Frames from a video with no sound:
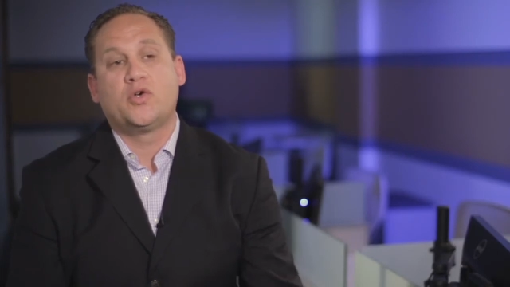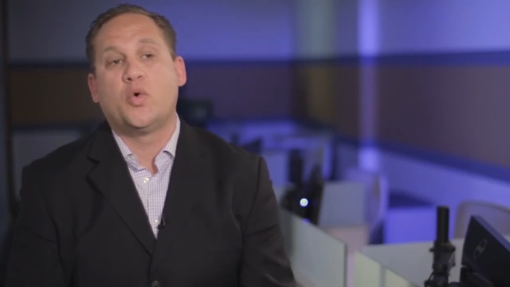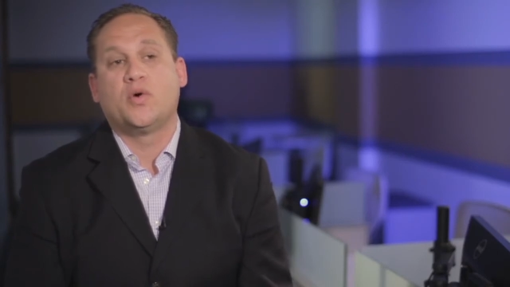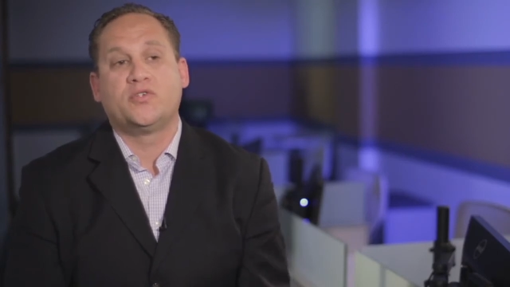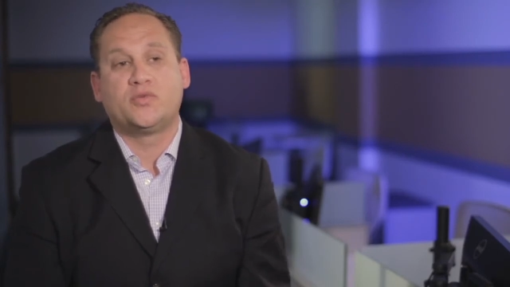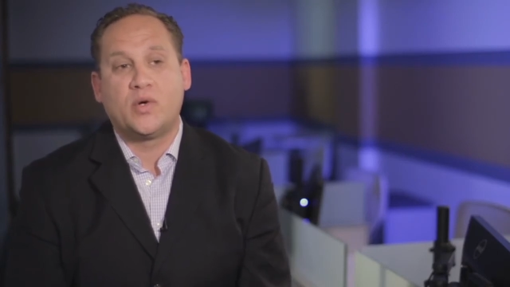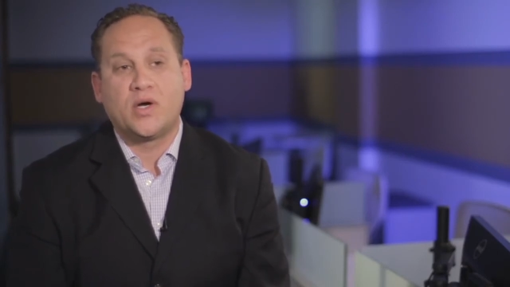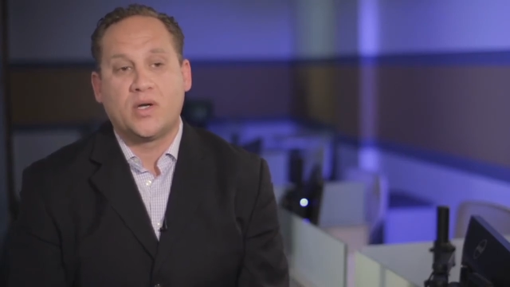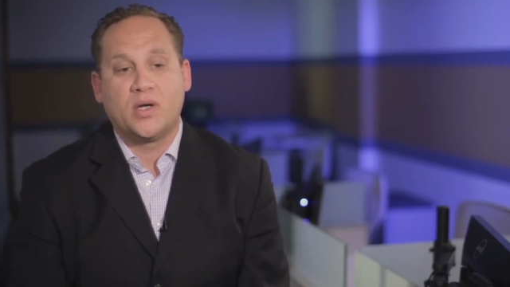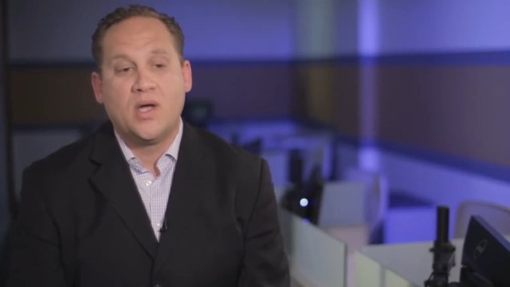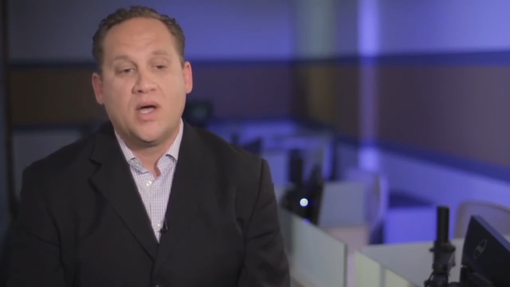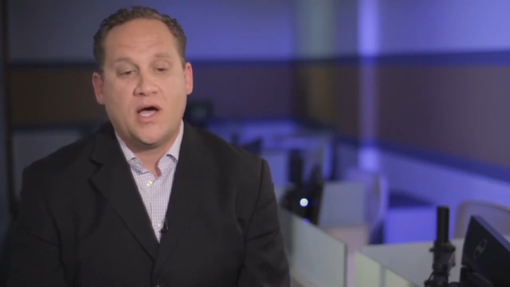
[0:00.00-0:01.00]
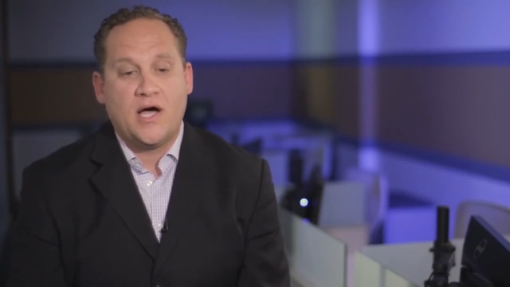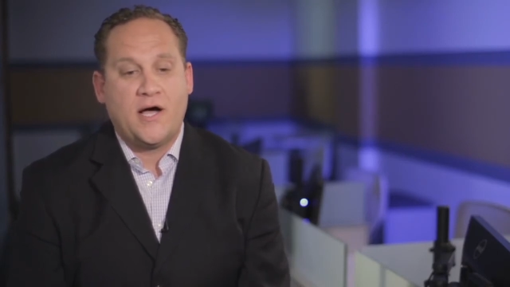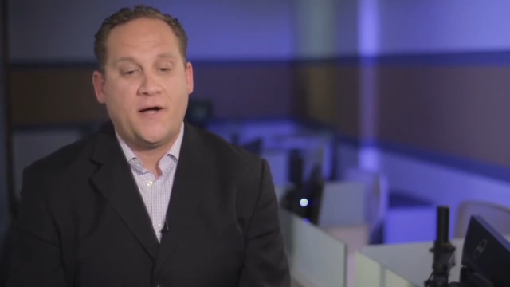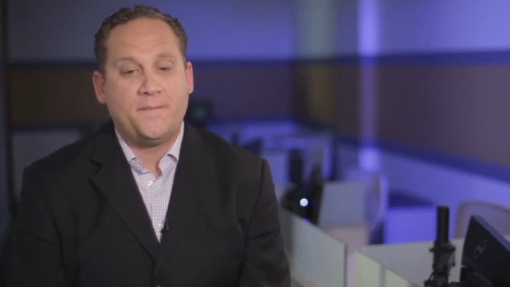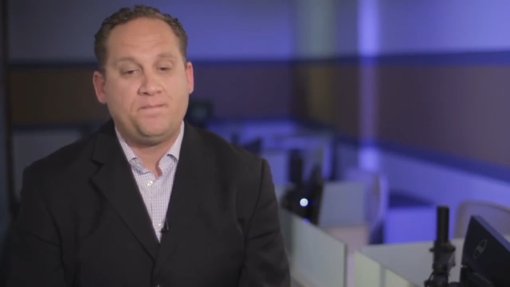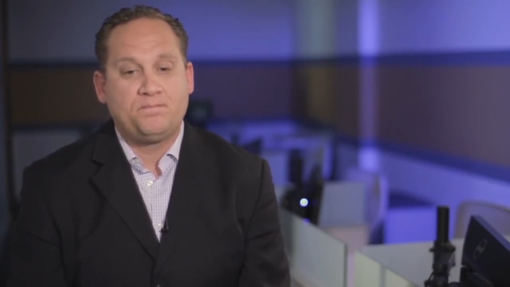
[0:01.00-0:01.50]
to coursework,
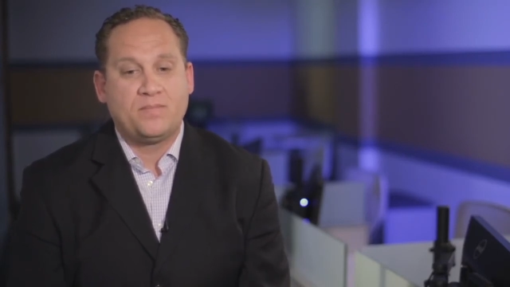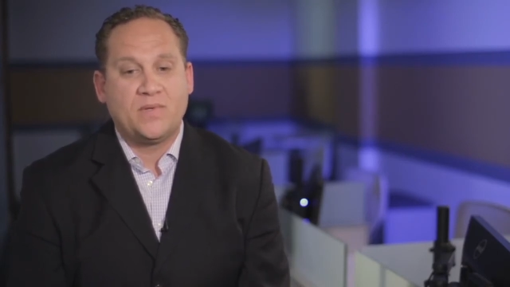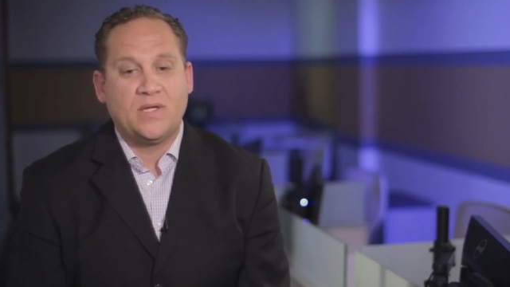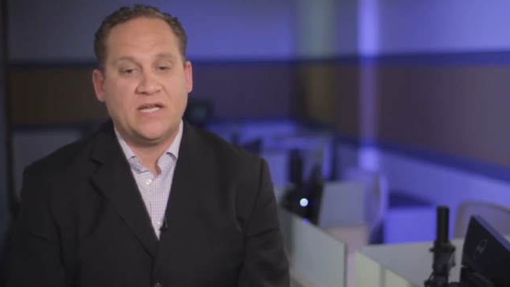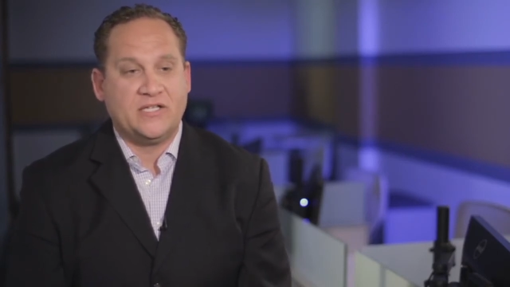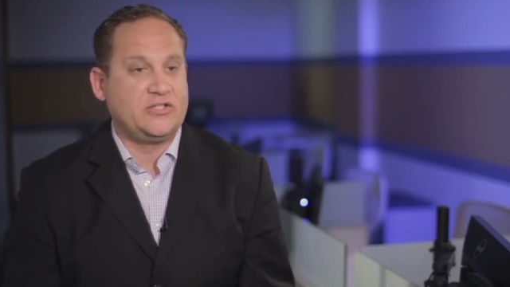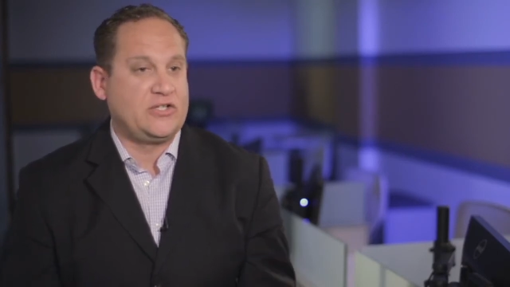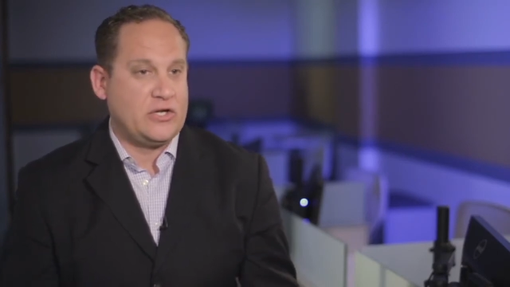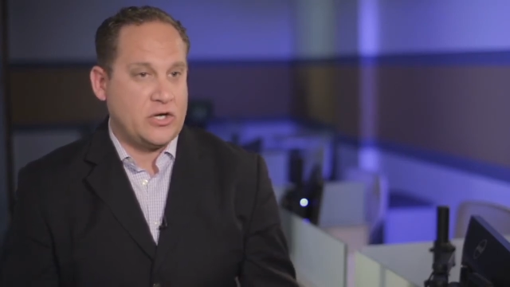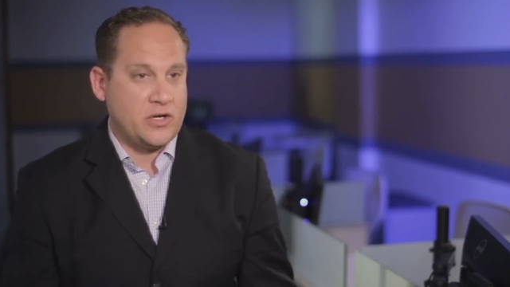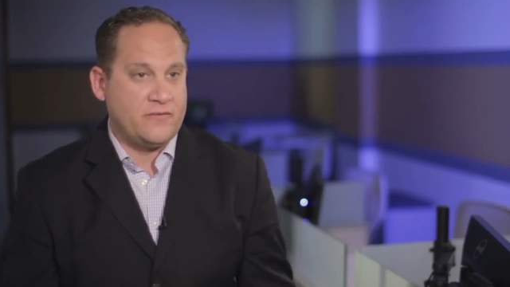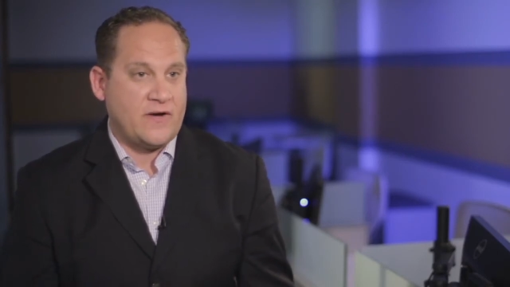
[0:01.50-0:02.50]
in a secure